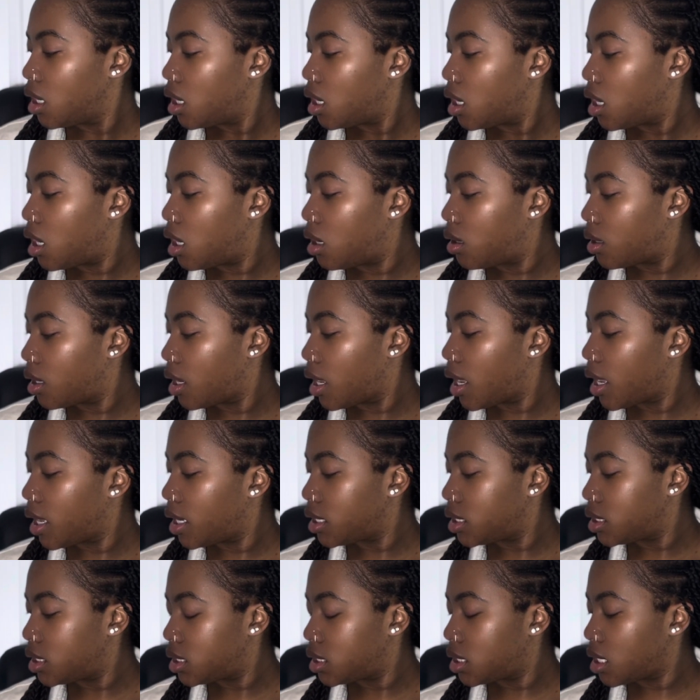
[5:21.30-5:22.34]
Okay,
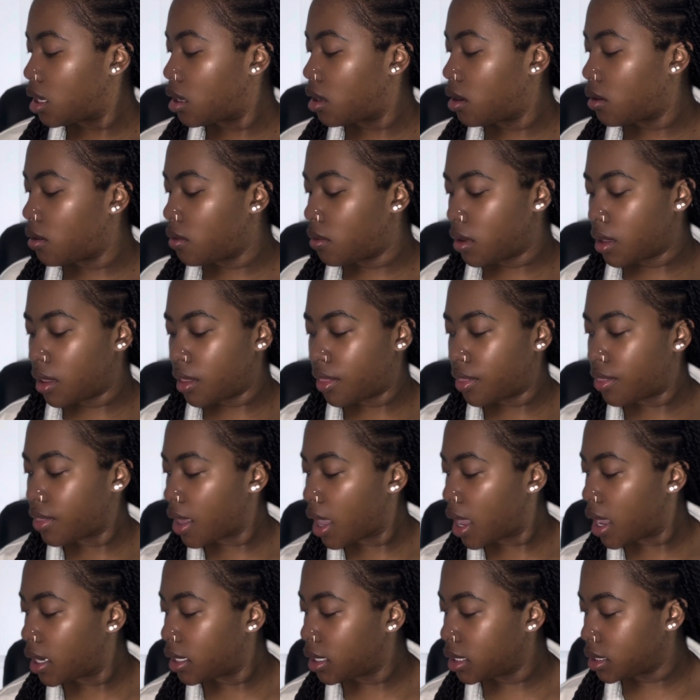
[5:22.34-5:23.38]
so
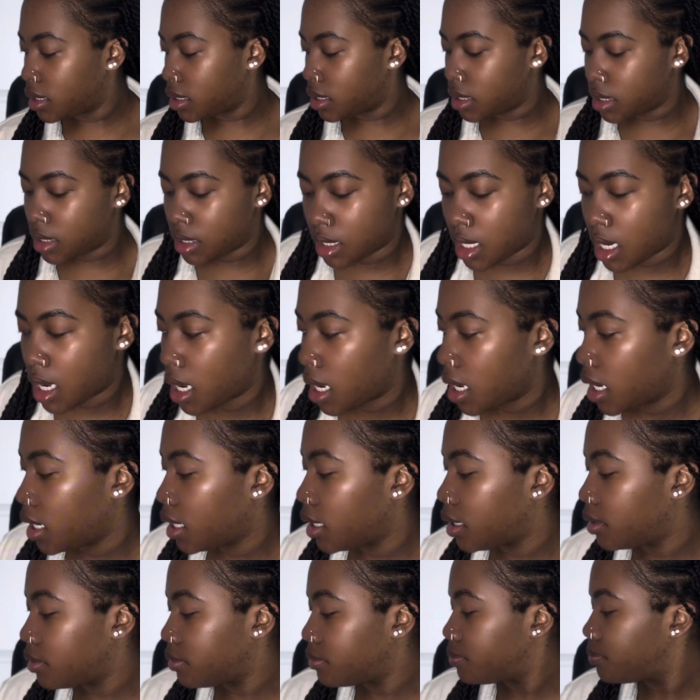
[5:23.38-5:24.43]
that is
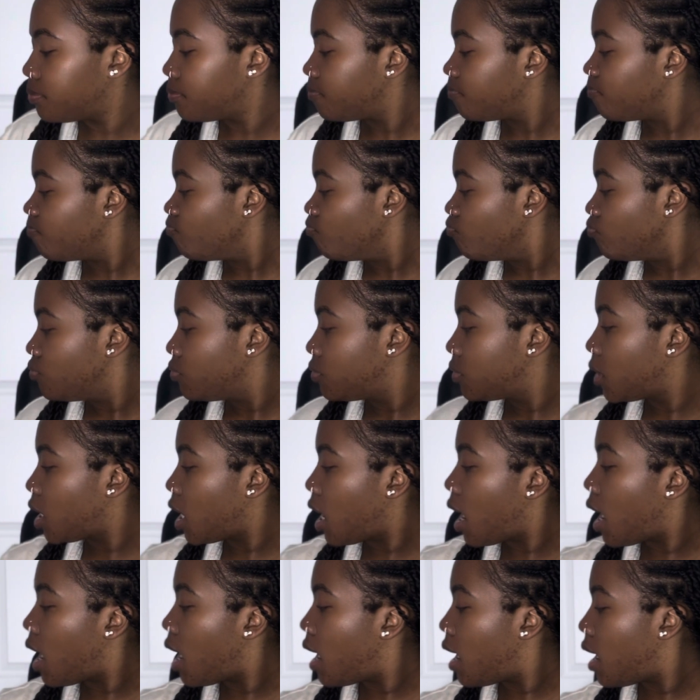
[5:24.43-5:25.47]
done.
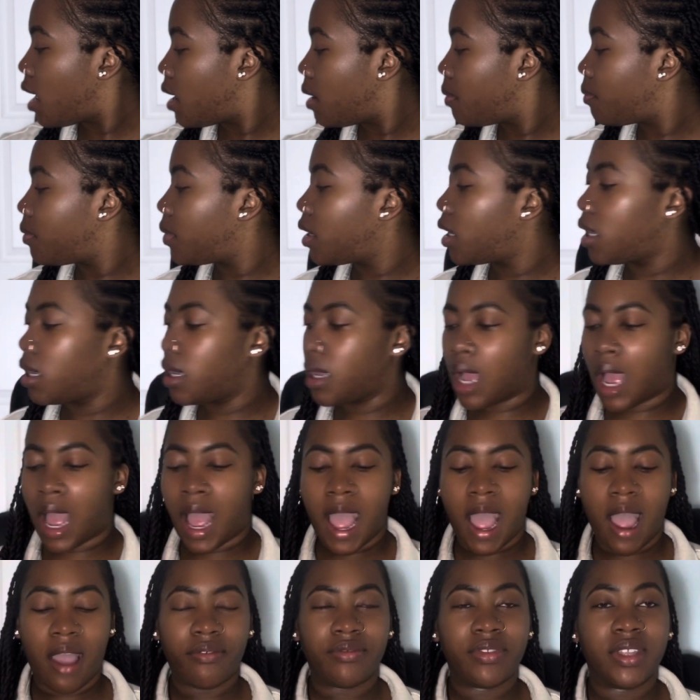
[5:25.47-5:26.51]
I
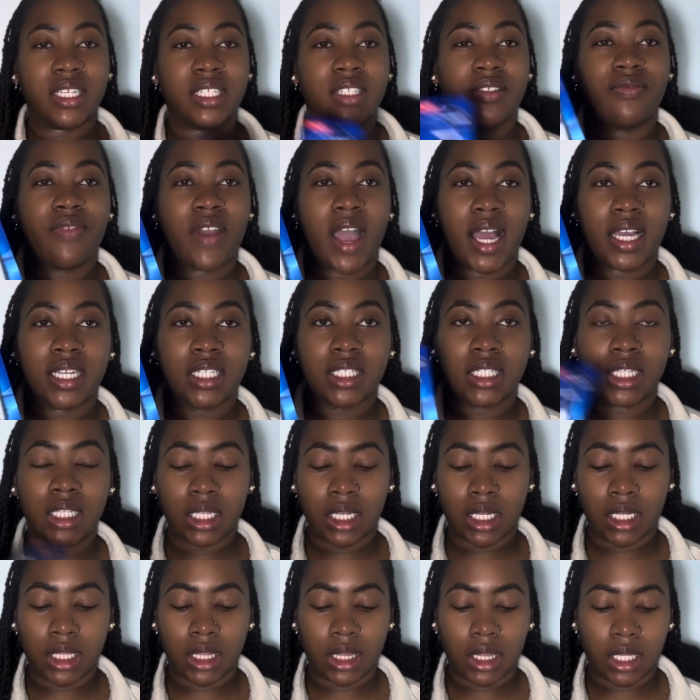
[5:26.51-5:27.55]
have this
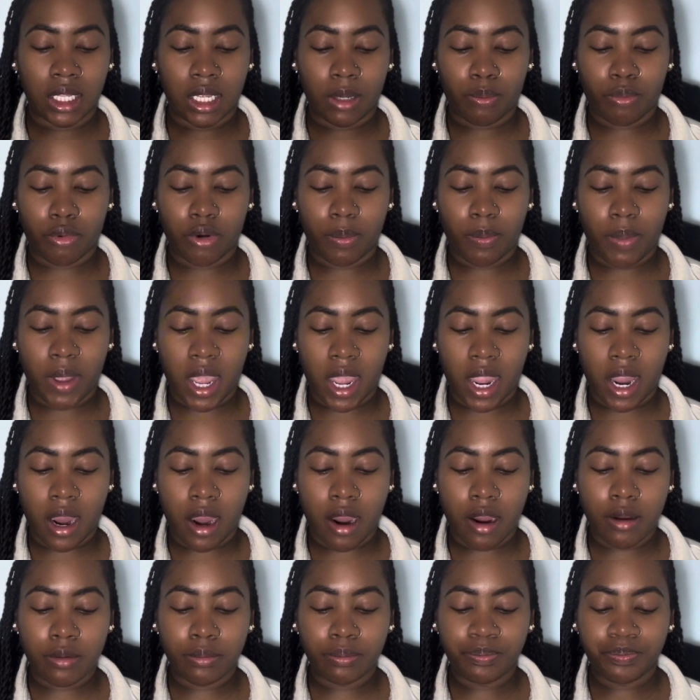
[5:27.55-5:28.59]
Vaseline lip
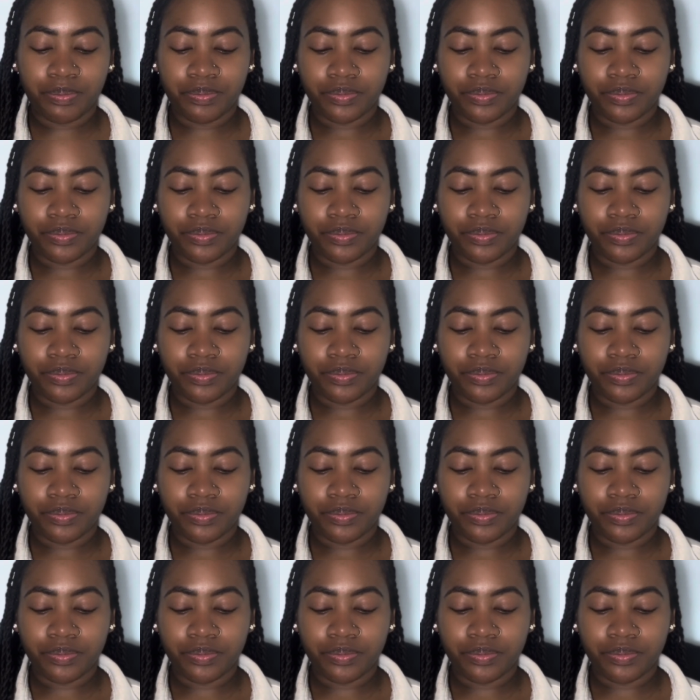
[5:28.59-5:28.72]
repair.